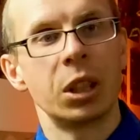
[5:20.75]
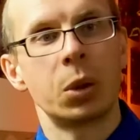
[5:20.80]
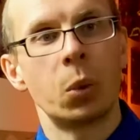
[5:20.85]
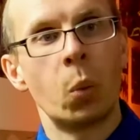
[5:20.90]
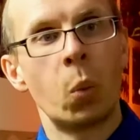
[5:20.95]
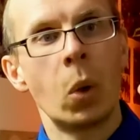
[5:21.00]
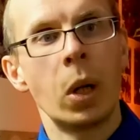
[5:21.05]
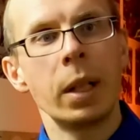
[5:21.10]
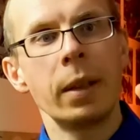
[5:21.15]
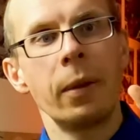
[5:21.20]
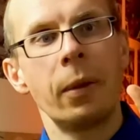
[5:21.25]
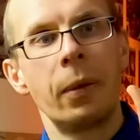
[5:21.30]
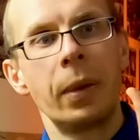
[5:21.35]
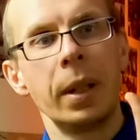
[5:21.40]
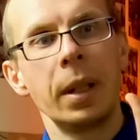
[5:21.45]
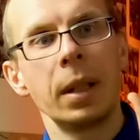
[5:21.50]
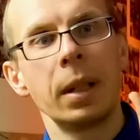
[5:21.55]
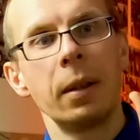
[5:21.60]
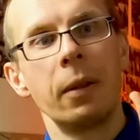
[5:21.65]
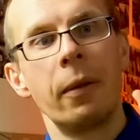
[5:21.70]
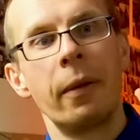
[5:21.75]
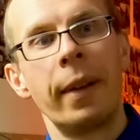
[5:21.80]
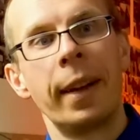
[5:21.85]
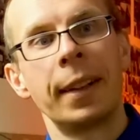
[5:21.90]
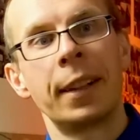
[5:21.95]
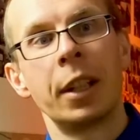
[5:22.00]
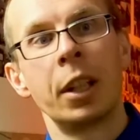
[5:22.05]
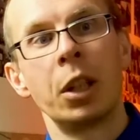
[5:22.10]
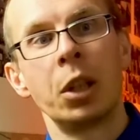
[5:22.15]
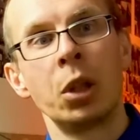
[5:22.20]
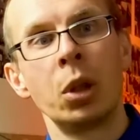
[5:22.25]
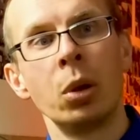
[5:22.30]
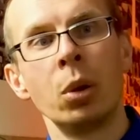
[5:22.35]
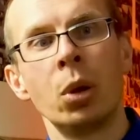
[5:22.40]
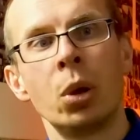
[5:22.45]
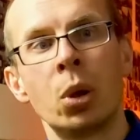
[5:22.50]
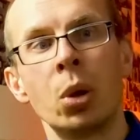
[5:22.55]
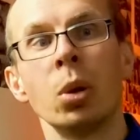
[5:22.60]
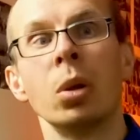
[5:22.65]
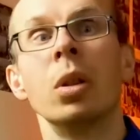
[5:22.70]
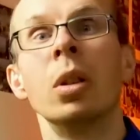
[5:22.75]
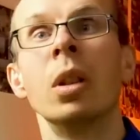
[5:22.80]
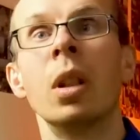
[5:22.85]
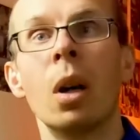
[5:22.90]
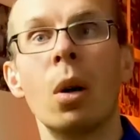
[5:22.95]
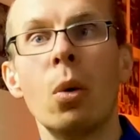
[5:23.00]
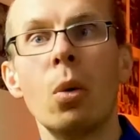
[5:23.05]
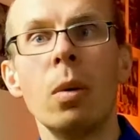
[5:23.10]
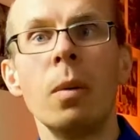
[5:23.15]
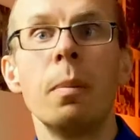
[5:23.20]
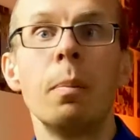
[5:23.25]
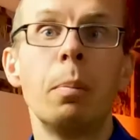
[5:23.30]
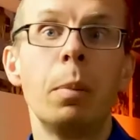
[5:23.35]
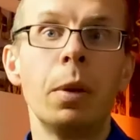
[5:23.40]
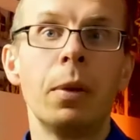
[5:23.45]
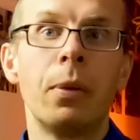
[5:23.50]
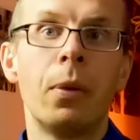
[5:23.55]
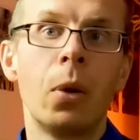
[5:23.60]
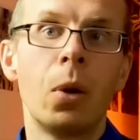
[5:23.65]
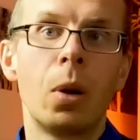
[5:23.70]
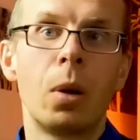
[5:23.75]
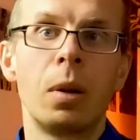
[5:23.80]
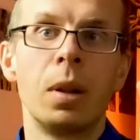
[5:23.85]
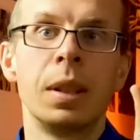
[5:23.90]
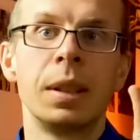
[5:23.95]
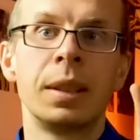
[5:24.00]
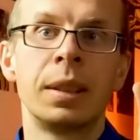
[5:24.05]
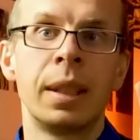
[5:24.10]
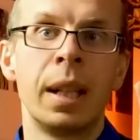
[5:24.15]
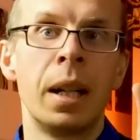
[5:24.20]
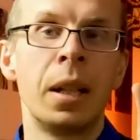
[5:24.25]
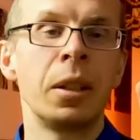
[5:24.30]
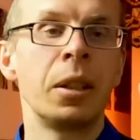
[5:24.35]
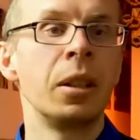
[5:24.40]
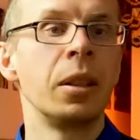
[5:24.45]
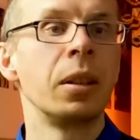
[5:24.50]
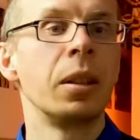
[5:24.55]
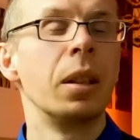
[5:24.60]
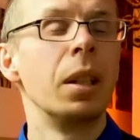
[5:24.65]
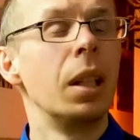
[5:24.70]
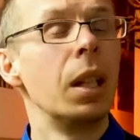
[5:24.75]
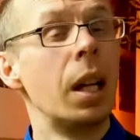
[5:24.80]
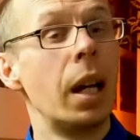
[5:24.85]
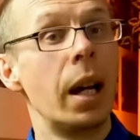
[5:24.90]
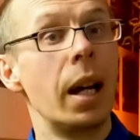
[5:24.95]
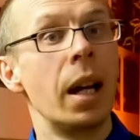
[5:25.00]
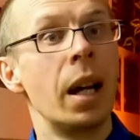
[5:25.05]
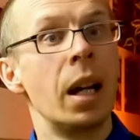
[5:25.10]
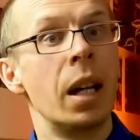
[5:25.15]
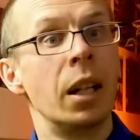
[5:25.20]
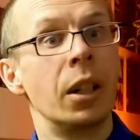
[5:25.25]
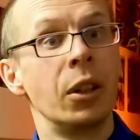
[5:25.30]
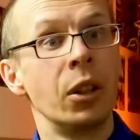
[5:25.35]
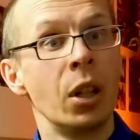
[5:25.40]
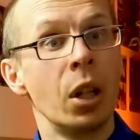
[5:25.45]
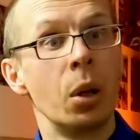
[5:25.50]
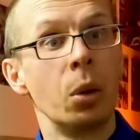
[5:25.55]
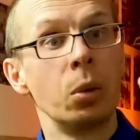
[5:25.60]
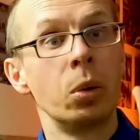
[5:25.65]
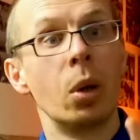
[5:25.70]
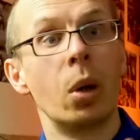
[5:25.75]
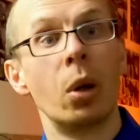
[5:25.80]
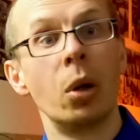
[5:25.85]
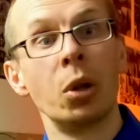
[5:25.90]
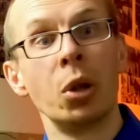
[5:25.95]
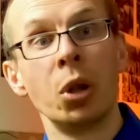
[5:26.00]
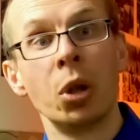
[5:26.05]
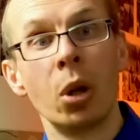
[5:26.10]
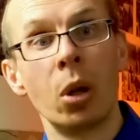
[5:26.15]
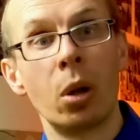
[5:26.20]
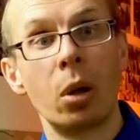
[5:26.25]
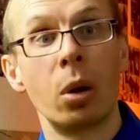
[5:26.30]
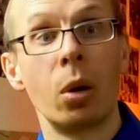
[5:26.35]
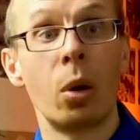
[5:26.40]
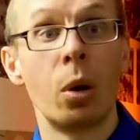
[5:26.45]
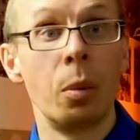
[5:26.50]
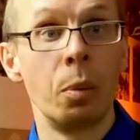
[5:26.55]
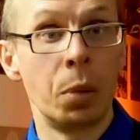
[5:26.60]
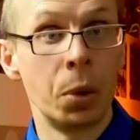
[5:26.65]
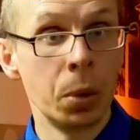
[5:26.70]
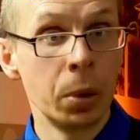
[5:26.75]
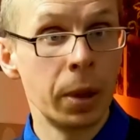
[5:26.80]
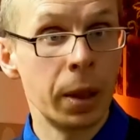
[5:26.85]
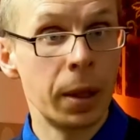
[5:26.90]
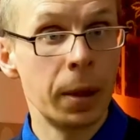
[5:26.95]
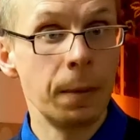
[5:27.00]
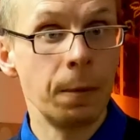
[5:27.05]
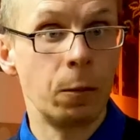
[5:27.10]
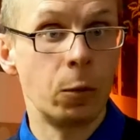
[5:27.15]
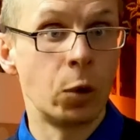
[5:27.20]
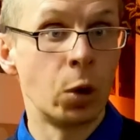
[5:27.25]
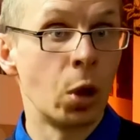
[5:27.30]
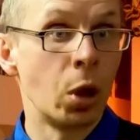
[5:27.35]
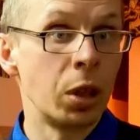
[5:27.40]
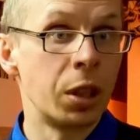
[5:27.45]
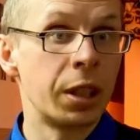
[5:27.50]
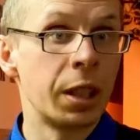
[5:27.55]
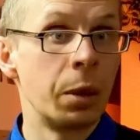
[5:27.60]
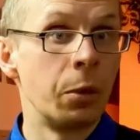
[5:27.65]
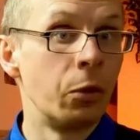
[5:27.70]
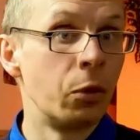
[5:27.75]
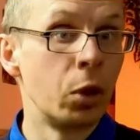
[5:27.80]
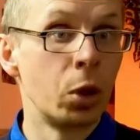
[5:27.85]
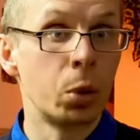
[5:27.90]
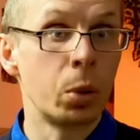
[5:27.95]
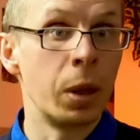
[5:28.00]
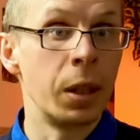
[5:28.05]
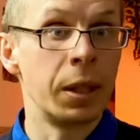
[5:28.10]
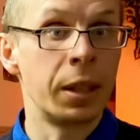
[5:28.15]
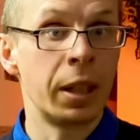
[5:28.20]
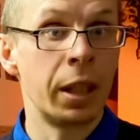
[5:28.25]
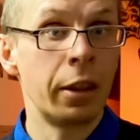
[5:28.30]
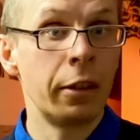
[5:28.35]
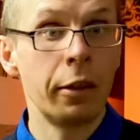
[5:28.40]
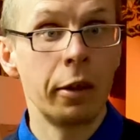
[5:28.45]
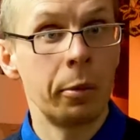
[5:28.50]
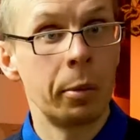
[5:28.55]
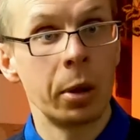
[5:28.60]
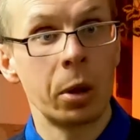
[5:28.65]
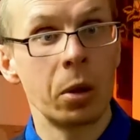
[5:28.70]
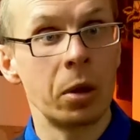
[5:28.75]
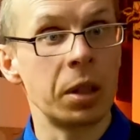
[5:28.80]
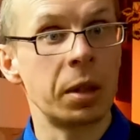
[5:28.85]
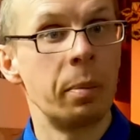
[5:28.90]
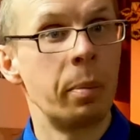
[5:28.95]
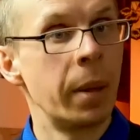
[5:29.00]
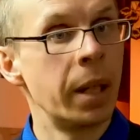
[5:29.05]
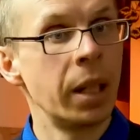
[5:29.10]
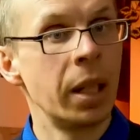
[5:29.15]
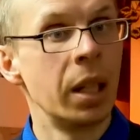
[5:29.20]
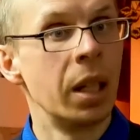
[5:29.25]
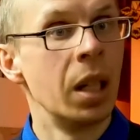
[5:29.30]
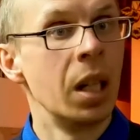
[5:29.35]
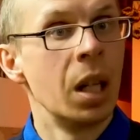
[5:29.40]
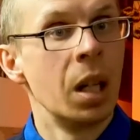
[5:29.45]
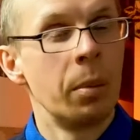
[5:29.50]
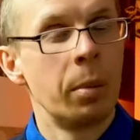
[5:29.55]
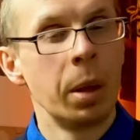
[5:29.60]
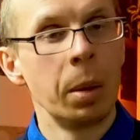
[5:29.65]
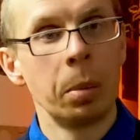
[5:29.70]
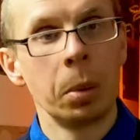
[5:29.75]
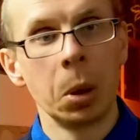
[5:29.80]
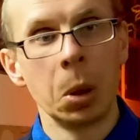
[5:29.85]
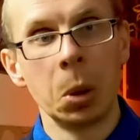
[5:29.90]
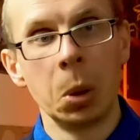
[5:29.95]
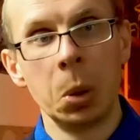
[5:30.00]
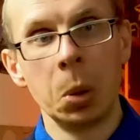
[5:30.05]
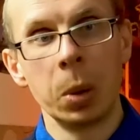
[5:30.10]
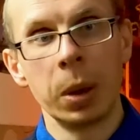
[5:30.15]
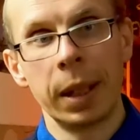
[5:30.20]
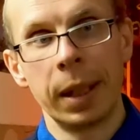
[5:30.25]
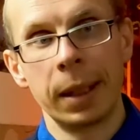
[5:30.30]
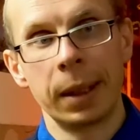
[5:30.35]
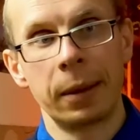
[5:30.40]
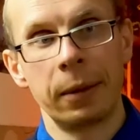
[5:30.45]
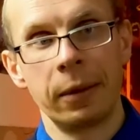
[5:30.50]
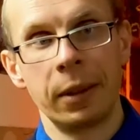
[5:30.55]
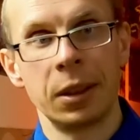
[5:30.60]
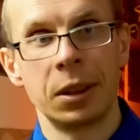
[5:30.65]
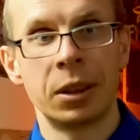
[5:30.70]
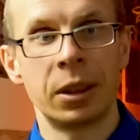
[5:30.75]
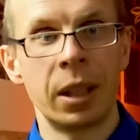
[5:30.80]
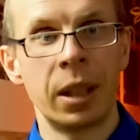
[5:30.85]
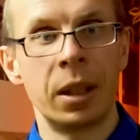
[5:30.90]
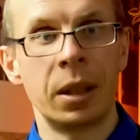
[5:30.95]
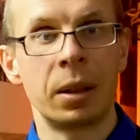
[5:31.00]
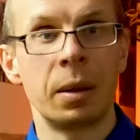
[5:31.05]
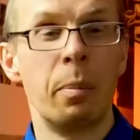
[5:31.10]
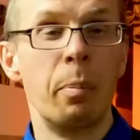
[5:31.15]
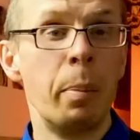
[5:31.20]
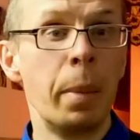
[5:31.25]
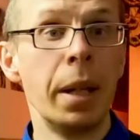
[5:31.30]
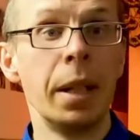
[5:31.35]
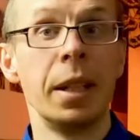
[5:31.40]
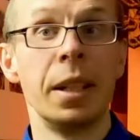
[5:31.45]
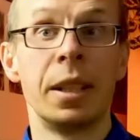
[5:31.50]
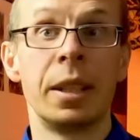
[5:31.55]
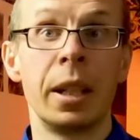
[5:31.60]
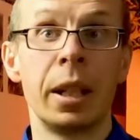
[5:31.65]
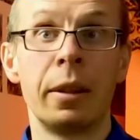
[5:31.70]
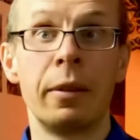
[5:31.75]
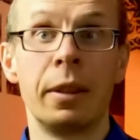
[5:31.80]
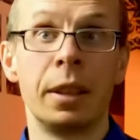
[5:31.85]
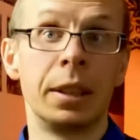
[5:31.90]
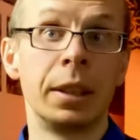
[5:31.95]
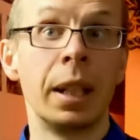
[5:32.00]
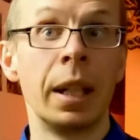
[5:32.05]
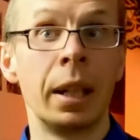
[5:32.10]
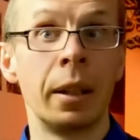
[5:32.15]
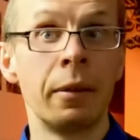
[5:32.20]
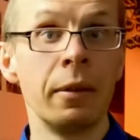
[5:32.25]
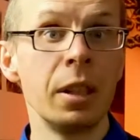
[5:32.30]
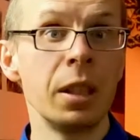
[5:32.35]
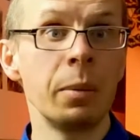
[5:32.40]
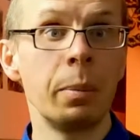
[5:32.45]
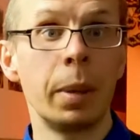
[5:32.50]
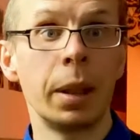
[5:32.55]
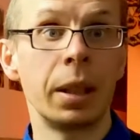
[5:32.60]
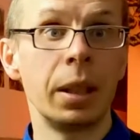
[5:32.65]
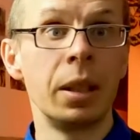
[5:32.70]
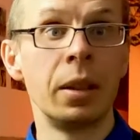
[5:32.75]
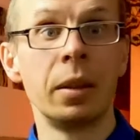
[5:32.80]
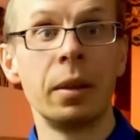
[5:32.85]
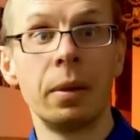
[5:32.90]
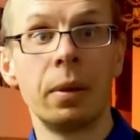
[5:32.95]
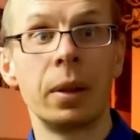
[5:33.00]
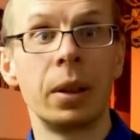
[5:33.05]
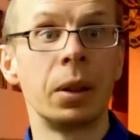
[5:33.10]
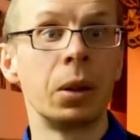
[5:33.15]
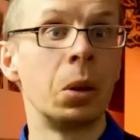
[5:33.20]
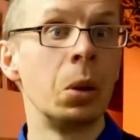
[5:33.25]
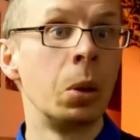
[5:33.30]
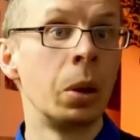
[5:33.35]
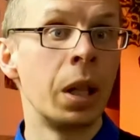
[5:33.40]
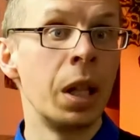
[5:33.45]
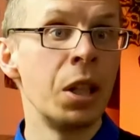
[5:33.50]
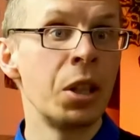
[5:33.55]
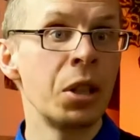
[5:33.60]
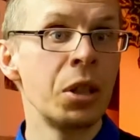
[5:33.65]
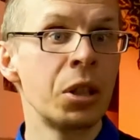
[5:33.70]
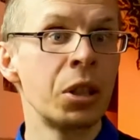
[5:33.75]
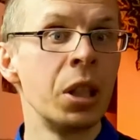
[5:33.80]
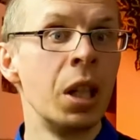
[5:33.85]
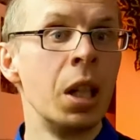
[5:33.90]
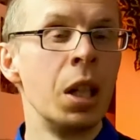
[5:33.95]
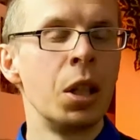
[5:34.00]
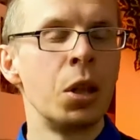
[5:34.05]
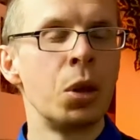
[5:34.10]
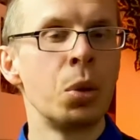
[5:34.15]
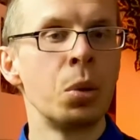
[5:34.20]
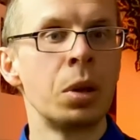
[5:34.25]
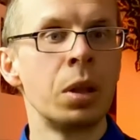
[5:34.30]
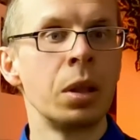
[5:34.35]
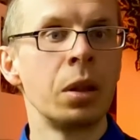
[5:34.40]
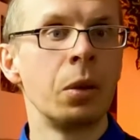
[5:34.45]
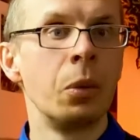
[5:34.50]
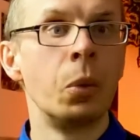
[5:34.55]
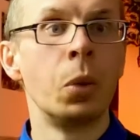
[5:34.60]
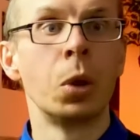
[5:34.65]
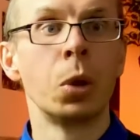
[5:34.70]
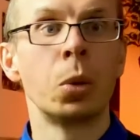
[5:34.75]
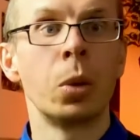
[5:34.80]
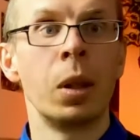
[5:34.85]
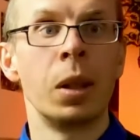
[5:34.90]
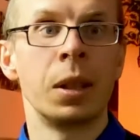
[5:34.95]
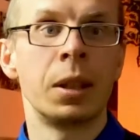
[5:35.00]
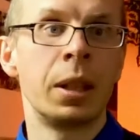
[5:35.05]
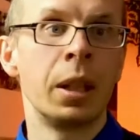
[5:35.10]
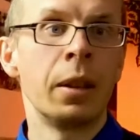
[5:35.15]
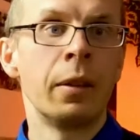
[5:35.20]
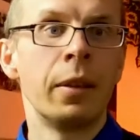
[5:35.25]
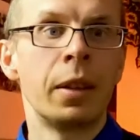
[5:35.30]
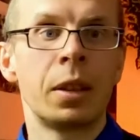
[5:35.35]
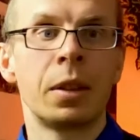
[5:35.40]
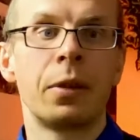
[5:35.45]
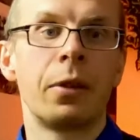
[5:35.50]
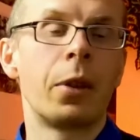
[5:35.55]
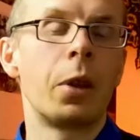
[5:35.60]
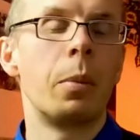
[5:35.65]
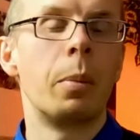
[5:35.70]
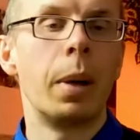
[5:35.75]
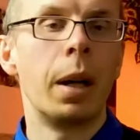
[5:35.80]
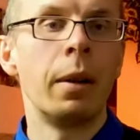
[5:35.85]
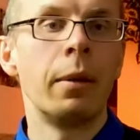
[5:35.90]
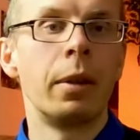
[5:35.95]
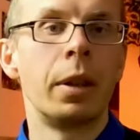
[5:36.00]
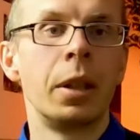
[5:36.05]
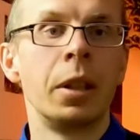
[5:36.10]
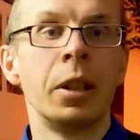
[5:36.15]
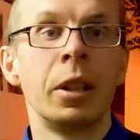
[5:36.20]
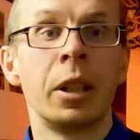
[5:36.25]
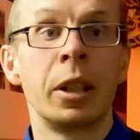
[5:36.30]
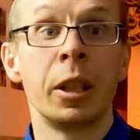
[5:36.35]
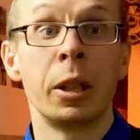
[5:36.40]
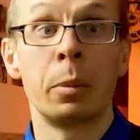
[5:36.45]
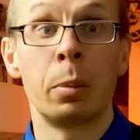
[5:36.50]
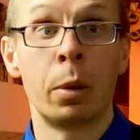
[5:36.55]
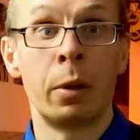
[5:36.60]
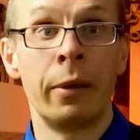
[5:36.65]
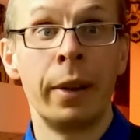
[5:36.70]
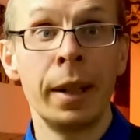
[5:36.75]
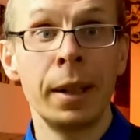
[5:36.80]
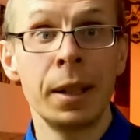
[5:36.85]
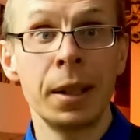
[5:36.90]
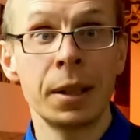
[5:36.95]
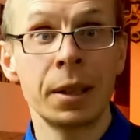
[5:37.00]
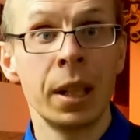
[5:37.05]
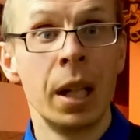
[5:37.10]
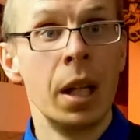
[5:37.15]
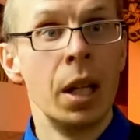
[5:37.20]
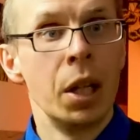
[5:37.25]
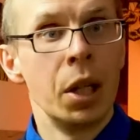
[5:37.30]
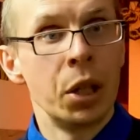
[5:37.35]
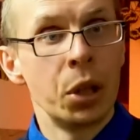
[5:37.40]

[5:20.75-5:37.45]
Just one thing that you should know before starting a node on your computer, not some virtual server, because many people do like they start many servers like this, but in different locations using virtual servers from other internet providers.